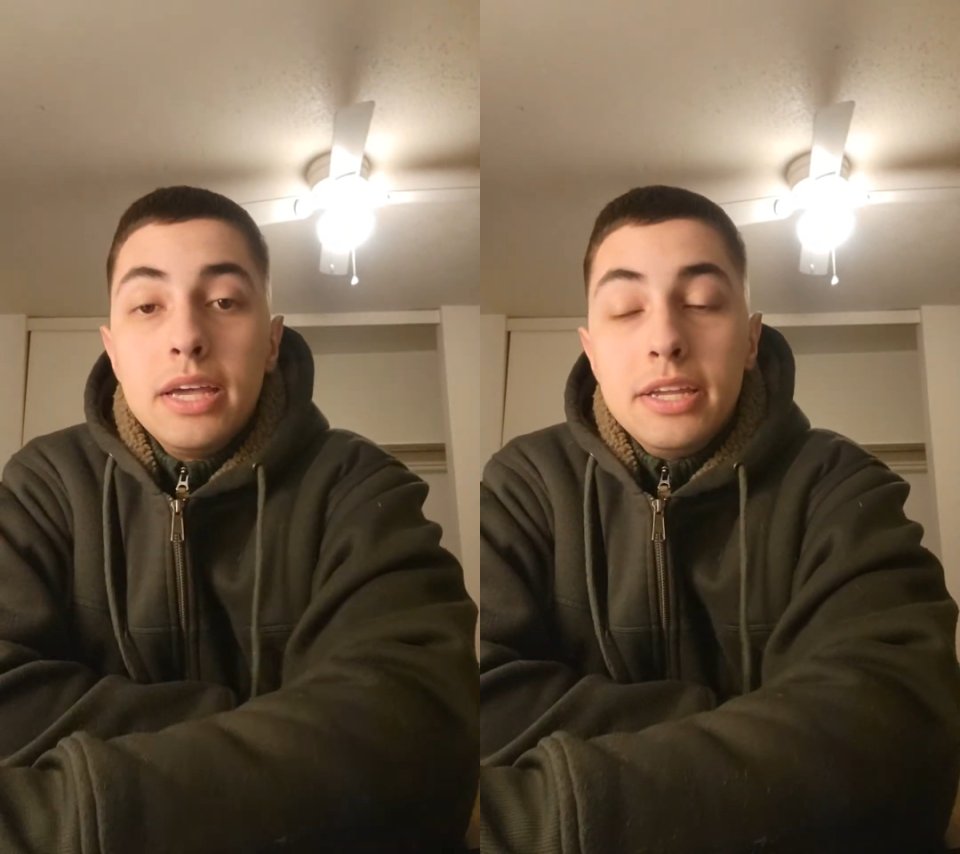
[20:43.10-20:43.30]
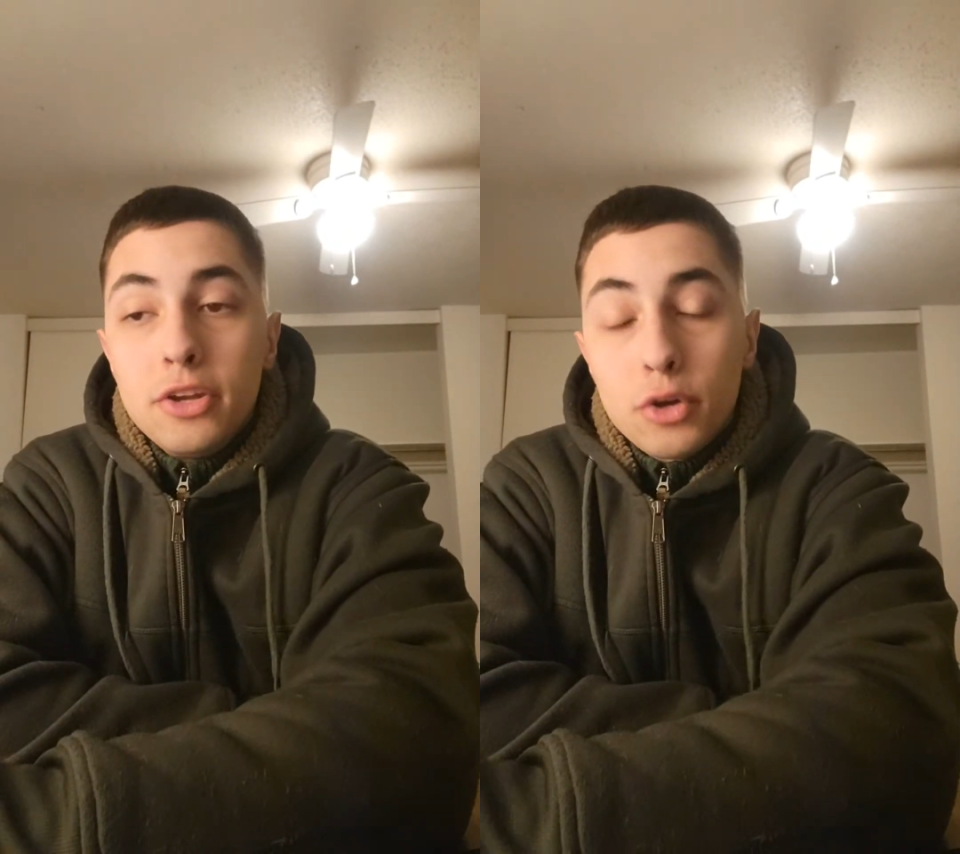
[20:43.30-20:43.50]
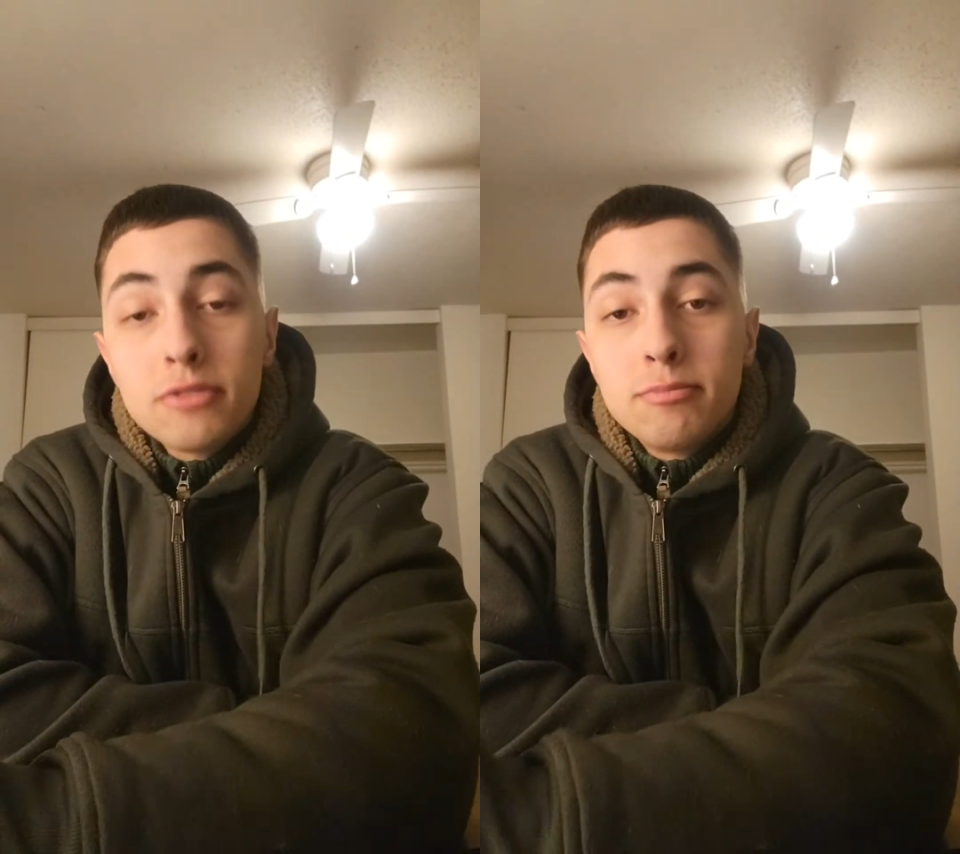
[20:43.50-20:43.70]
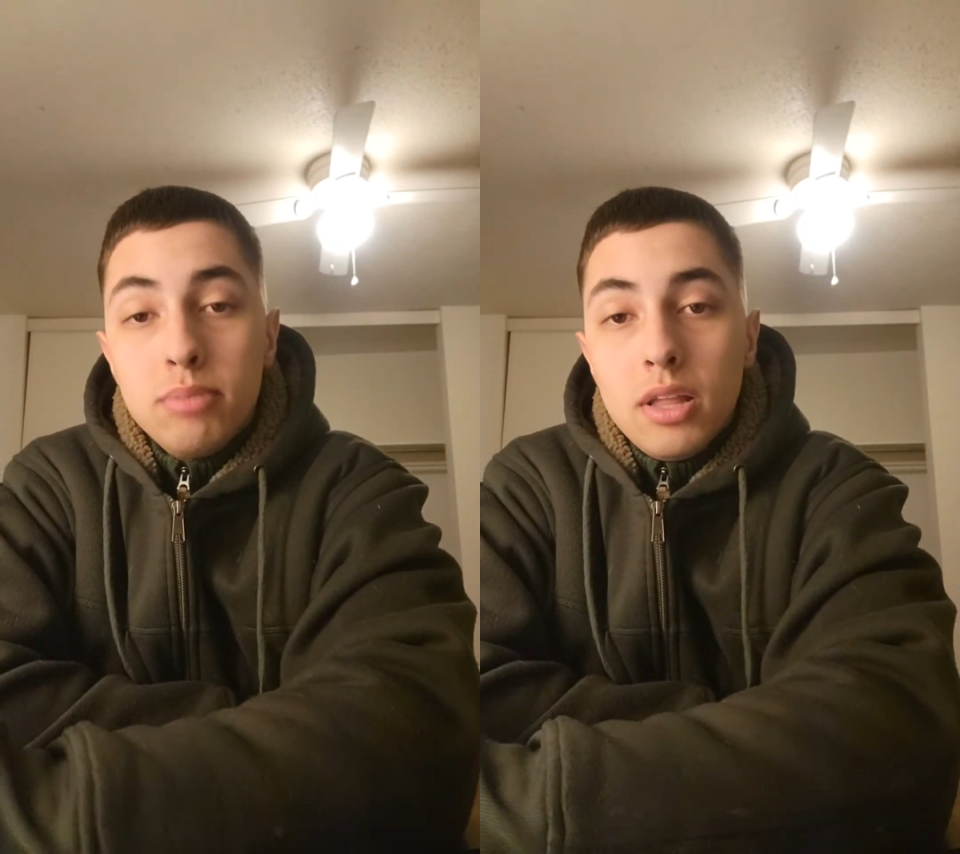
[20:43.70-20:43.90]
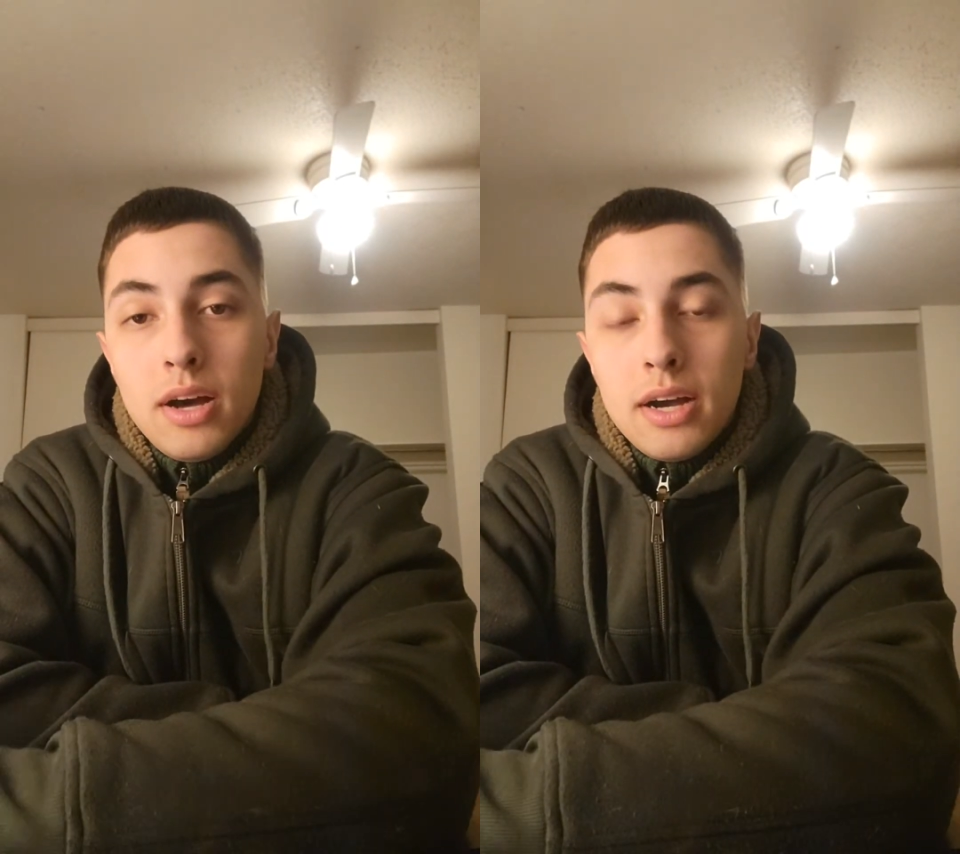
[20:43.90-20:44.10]
nerve
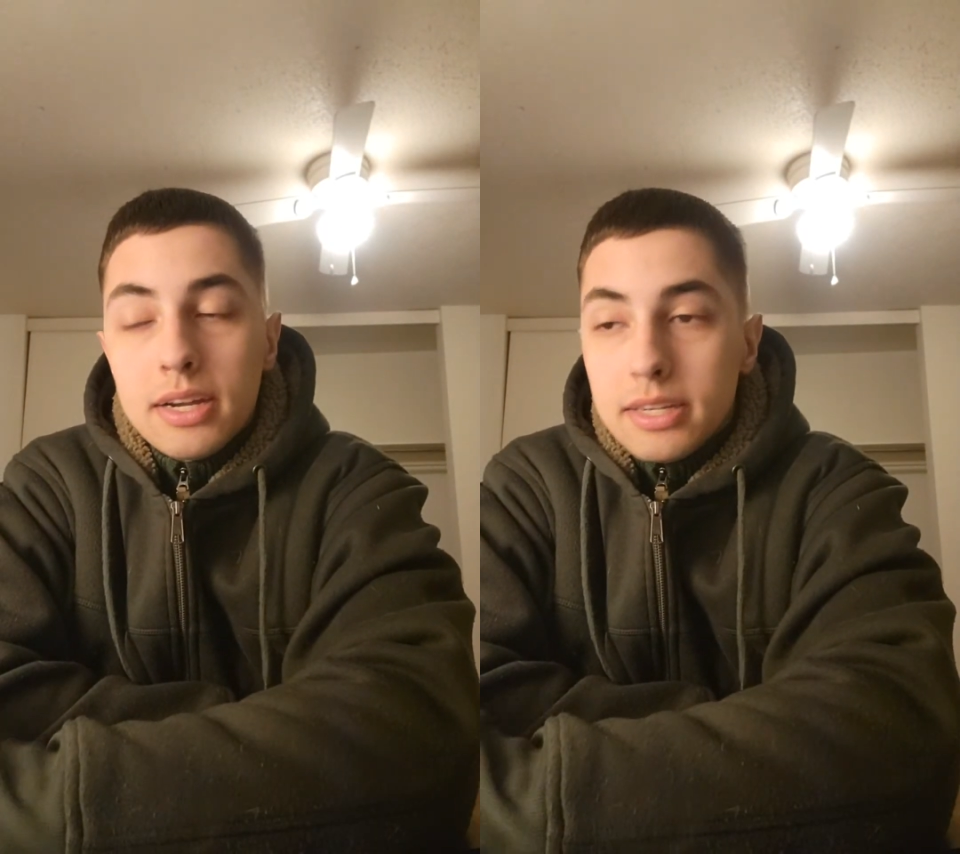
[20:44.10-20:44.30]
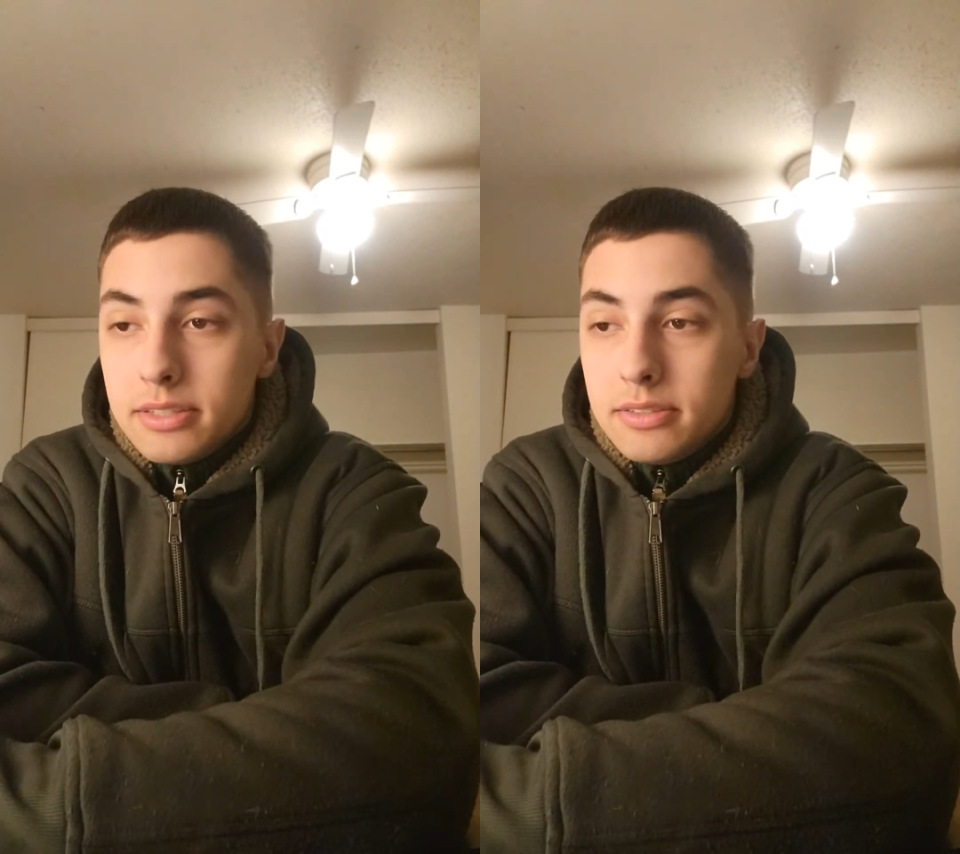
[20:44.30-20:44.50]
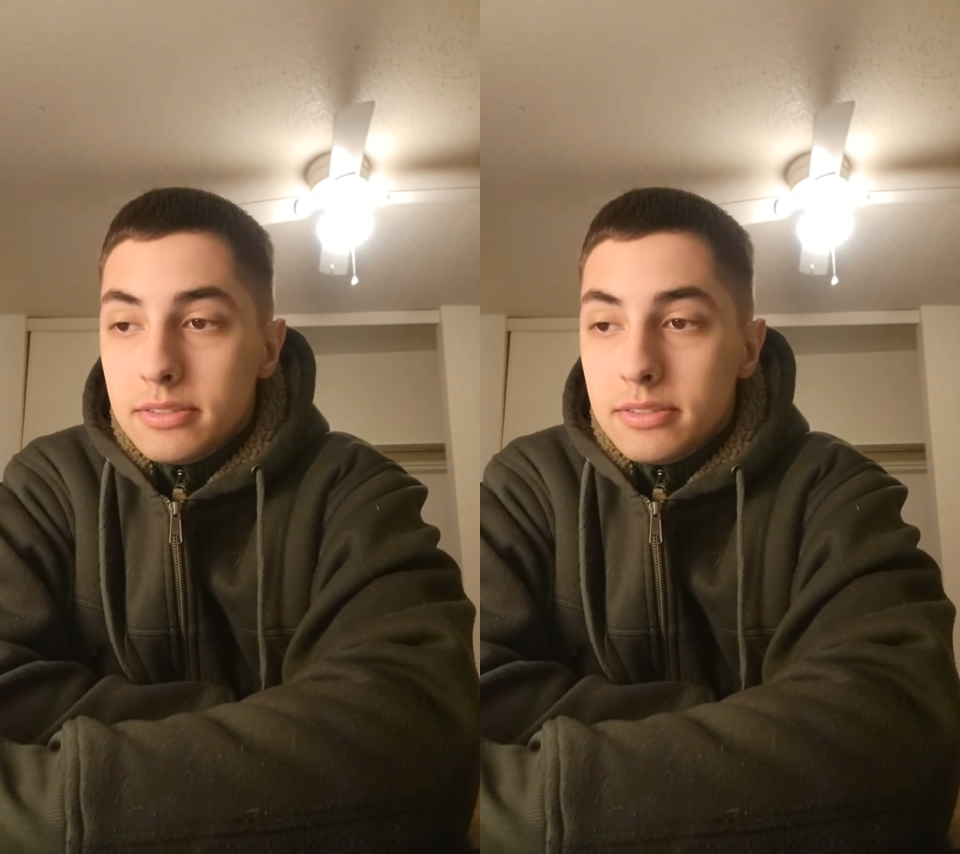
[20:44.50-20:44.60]
block,